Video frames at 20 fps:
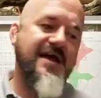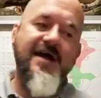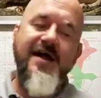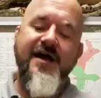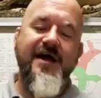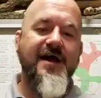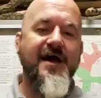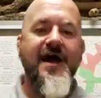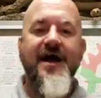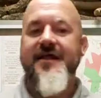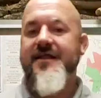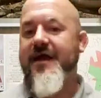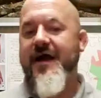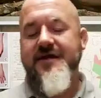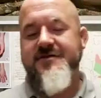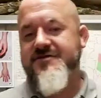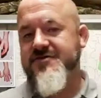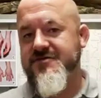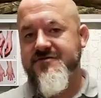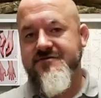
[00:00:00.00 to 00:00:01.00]
Uh, I,
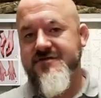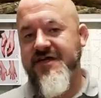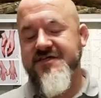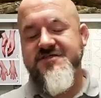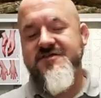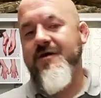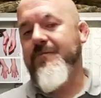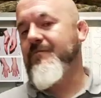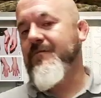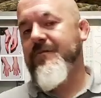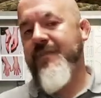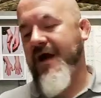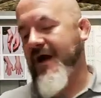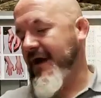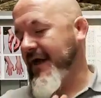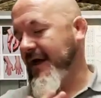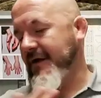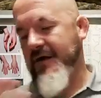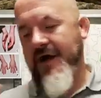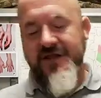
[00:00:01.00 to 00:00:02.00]
I just, that's not,
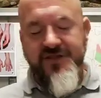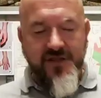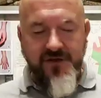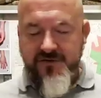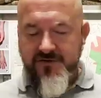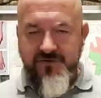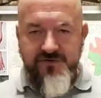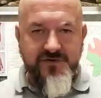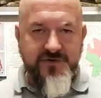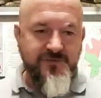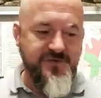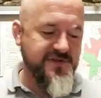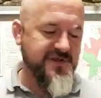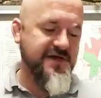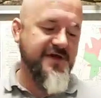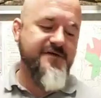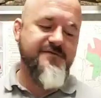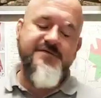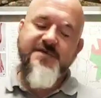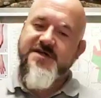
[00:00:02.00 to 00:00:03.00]
I, I, don't agree with
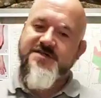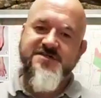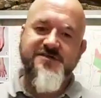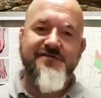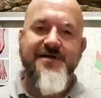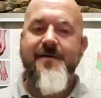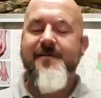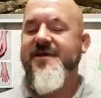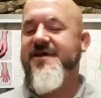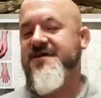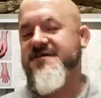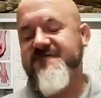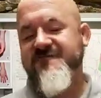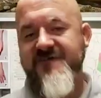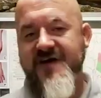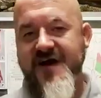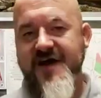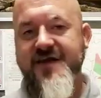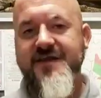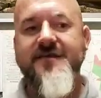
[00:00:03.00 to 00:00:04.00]
it. A ceramic is
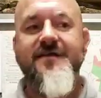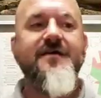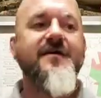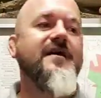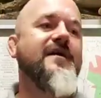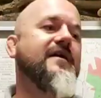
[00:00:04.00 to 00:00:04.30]
fine.